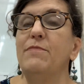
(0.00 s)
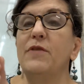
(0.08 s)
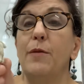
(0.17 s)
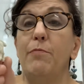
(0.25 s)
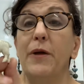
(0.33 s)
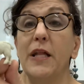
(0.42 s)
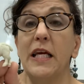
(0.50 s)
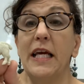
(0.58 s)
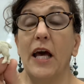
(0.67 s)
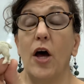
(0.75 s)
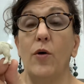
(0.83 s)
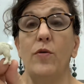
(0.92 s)
billy
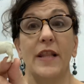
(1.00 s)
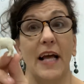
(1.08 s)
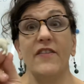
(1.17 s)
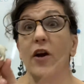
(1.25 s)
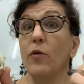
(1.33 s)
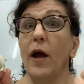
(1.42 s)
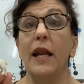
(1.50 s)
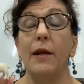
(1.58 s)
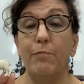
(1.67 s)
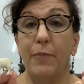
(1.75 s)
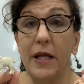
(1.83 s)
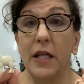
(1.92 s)
goat. That's already
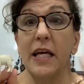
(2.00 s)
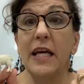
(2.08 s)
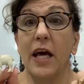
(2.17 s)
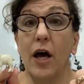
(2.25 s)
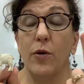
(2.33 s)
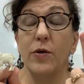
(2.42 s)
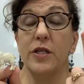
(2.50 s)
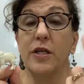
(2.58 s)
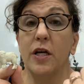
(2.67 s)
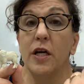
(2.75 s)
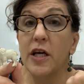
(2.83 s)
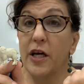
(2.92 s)
billy goat.
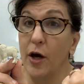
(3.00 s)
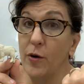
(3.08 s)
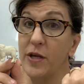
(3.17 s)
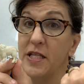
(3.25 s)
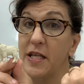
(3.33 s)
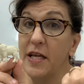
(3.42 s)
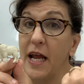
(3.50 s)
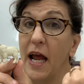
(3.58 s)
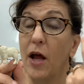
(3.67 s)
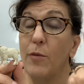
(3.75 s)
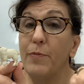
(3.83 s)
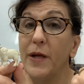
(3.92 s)
Goat is the
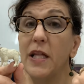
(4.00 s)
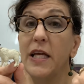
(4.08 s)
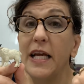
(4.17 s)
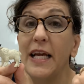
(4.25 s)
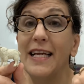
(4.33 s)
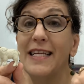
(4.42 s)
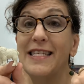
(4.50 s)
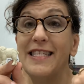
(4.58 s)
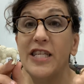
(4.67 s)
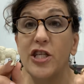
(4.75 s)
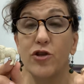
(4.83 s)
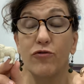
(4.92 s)
noun. Billy is
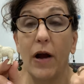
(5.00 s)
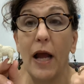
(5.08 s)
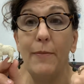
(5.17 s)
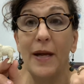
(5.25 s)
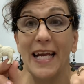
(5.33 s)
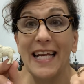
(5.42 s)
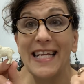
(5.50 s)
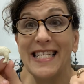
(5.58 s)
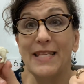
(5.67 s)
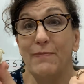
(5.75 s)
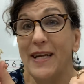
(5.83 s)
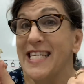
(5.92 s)
describing it.
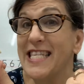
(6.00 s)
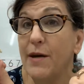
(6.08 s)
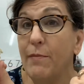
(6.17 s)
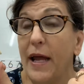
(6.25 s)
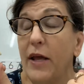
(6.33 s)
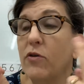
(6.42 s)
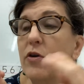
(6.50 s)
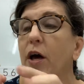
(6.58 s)
It means the male